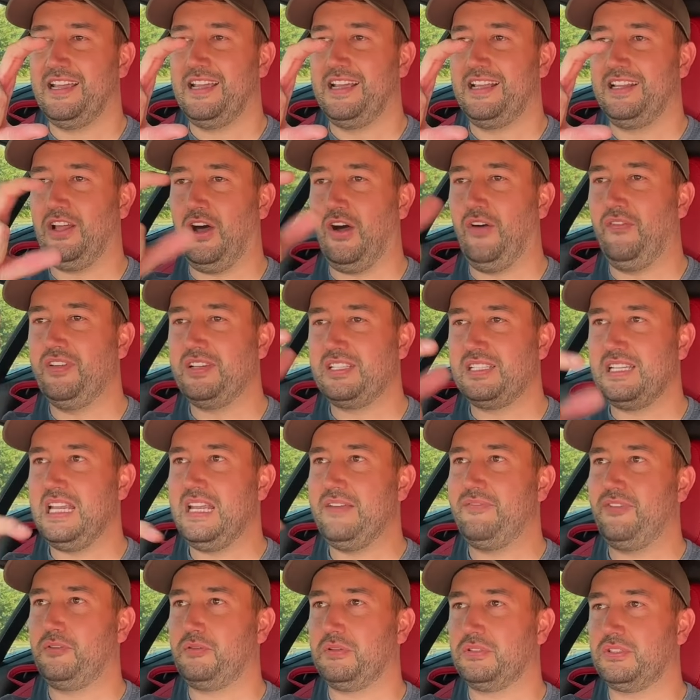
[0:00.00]
Now, obviously,
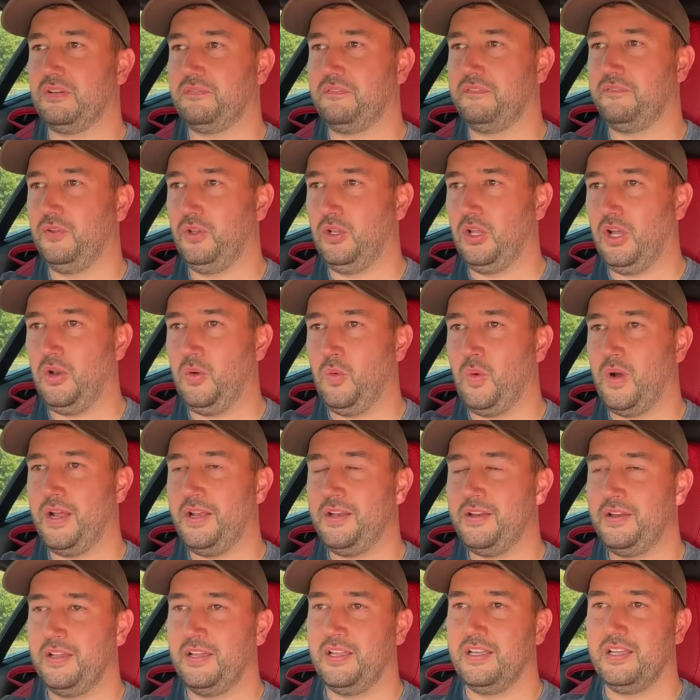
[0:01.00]
if it was a full-on
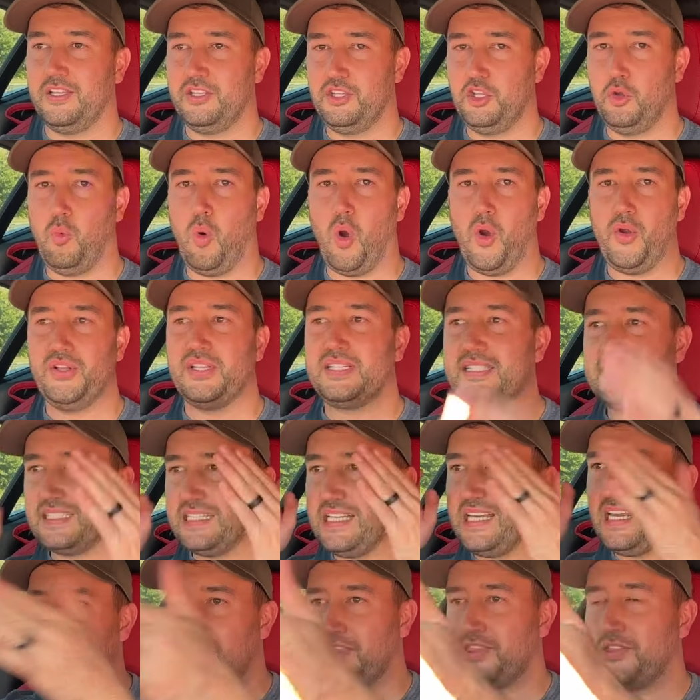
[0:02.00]
one, you won't
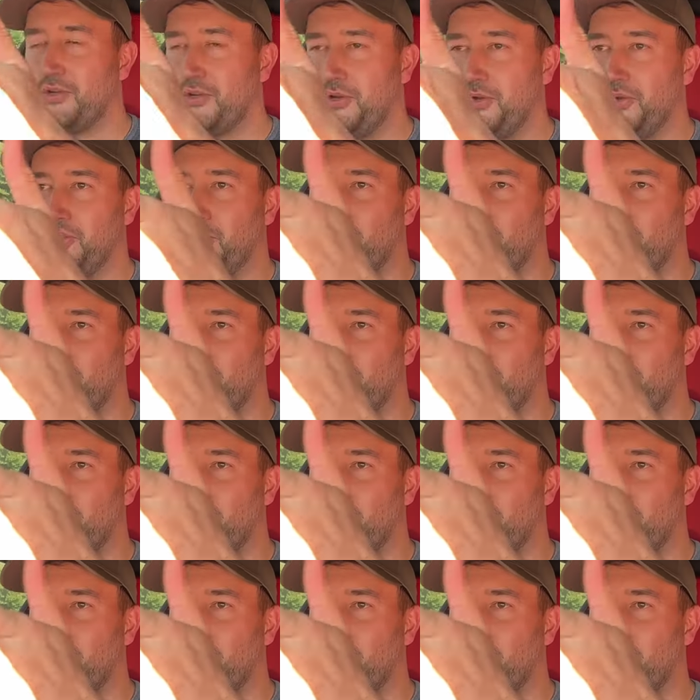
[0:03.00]
see through the